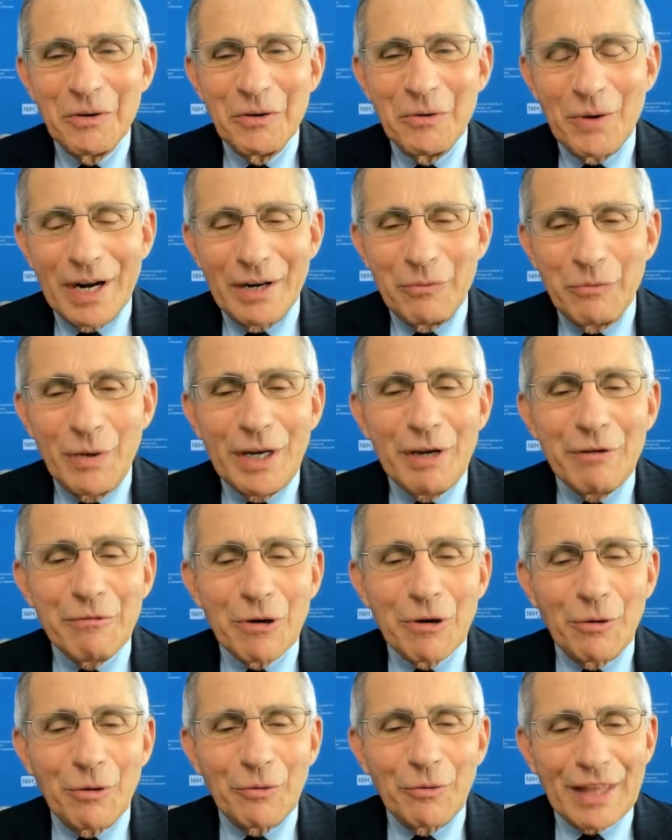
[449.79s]
When
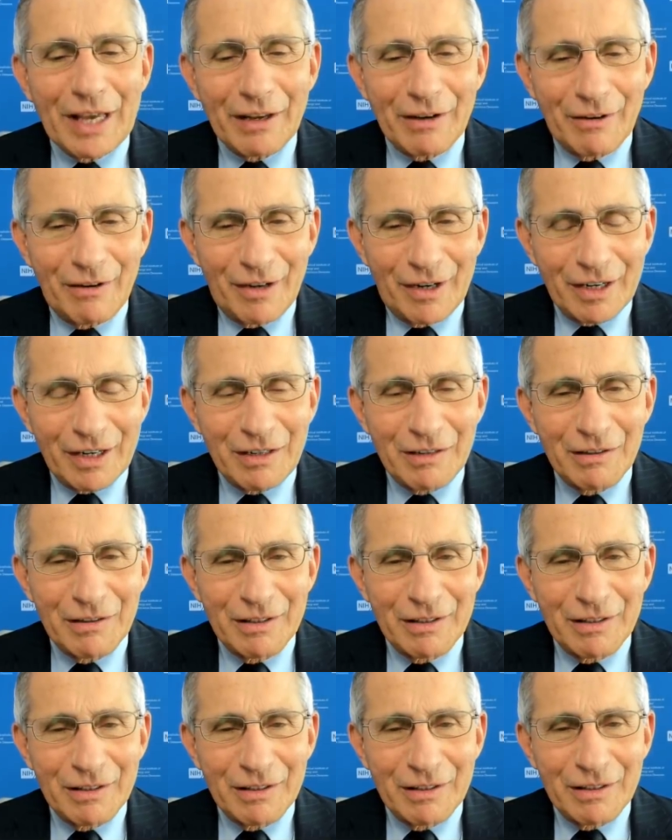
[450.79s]
we wrote that
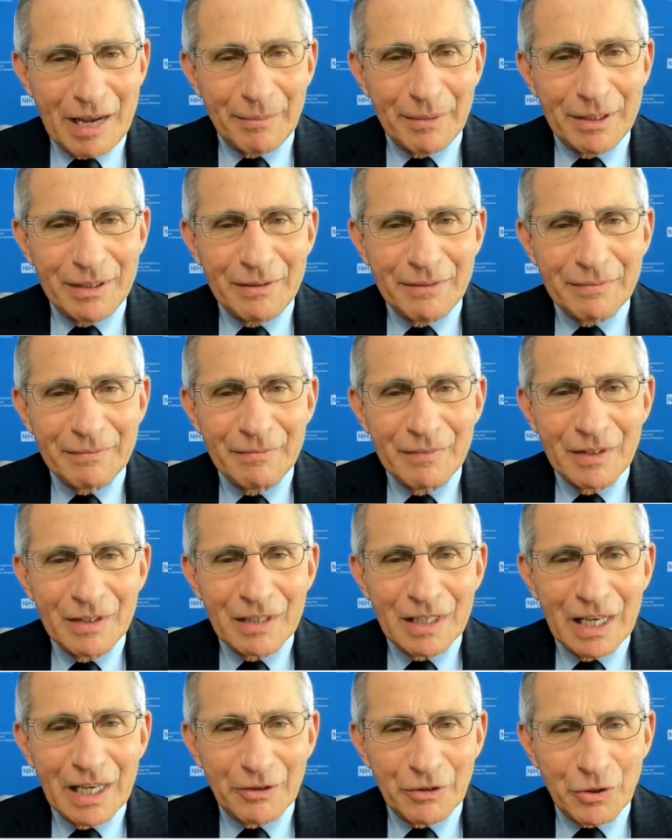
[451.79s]
article in JAMA
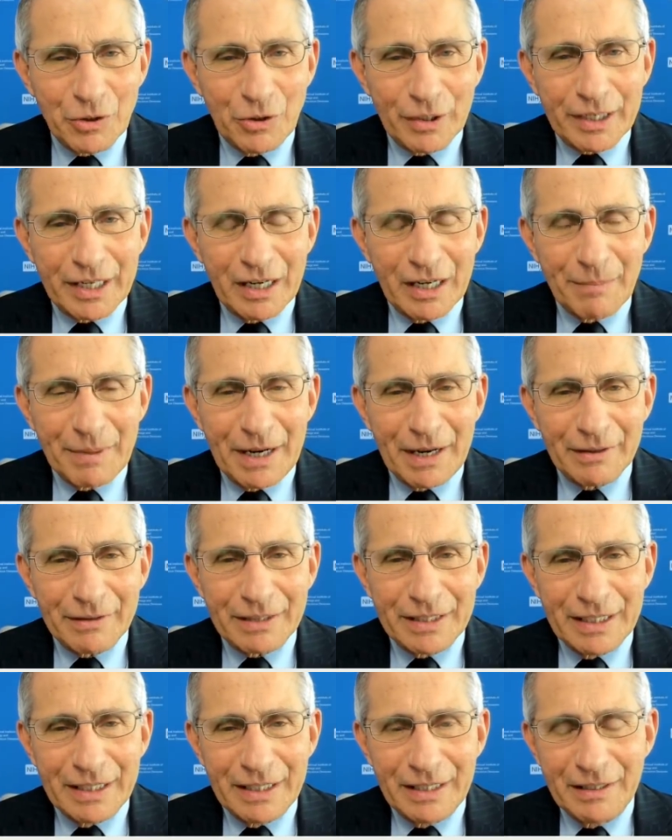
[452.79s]
and talking
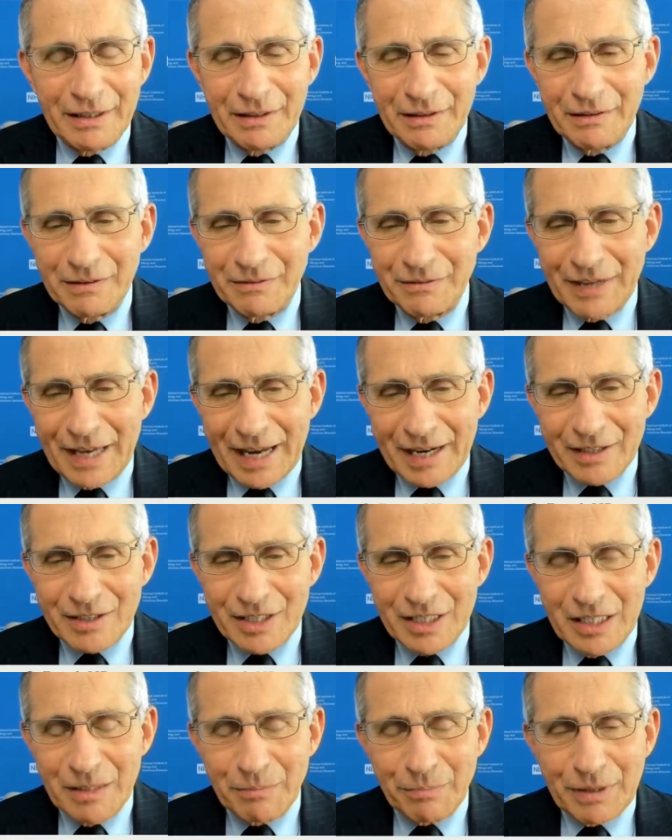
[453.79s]
about the
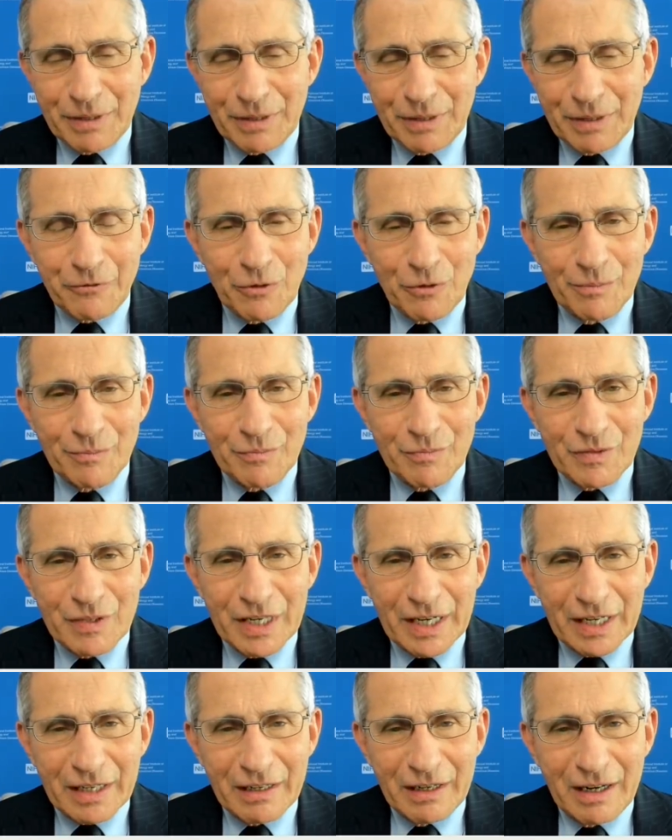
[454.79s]
vaccine platform
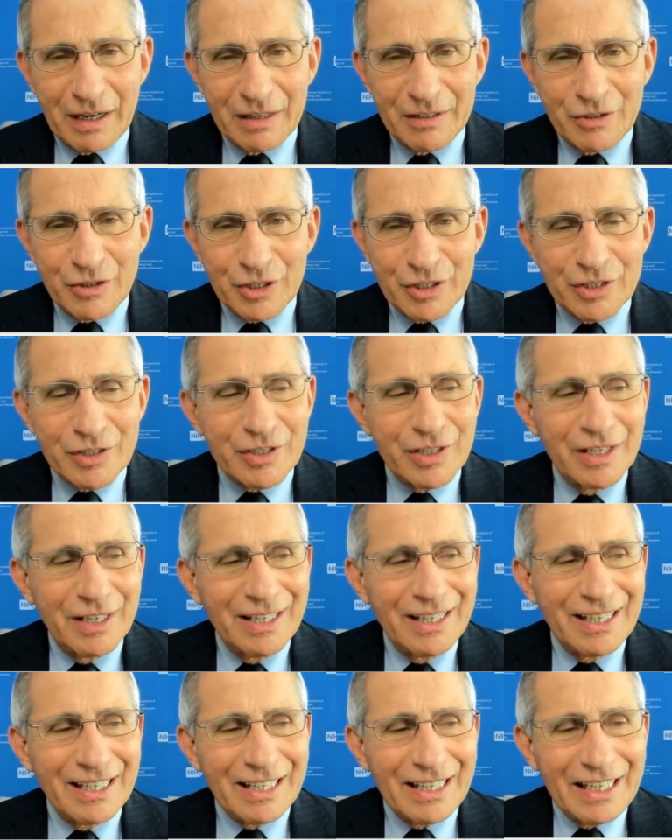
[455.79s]
technologies,
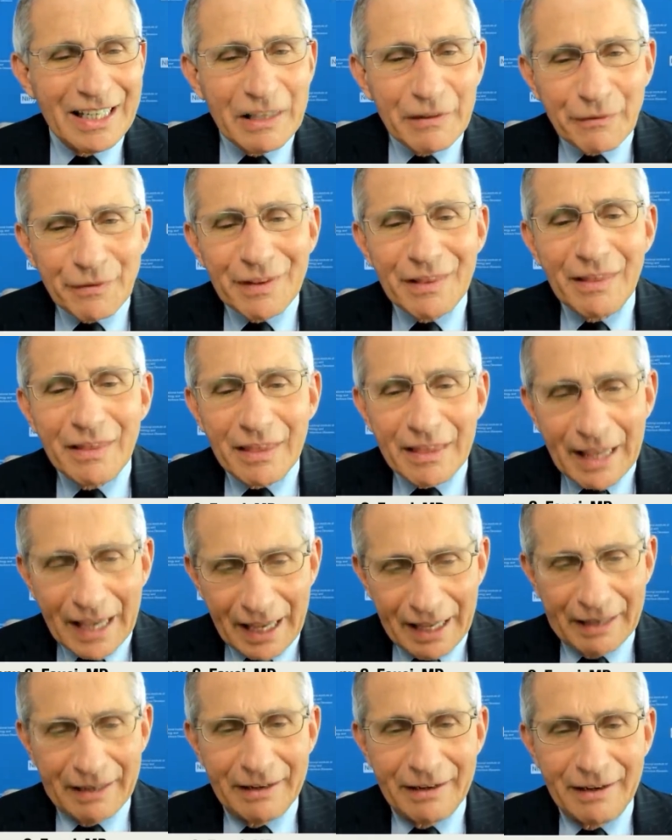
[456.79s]
even
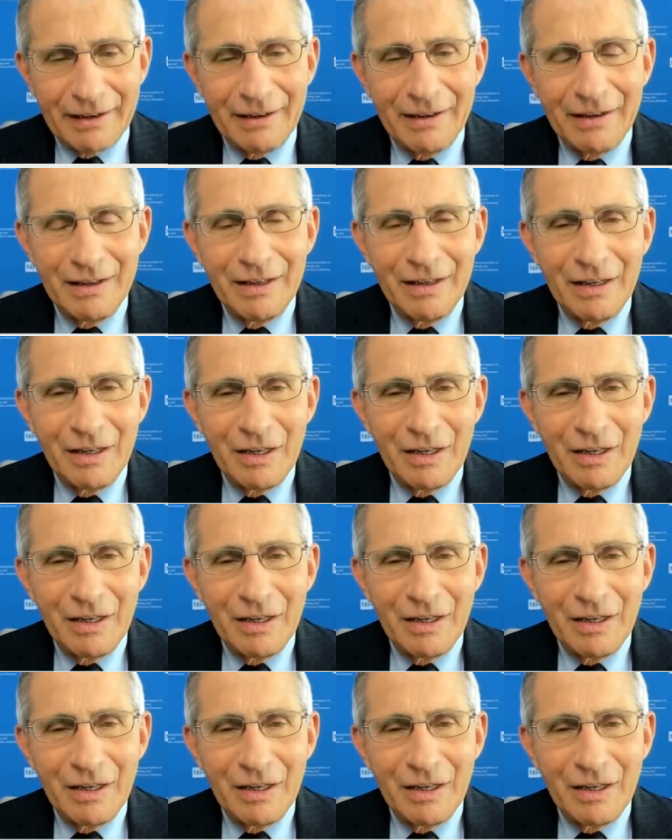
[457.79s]
then,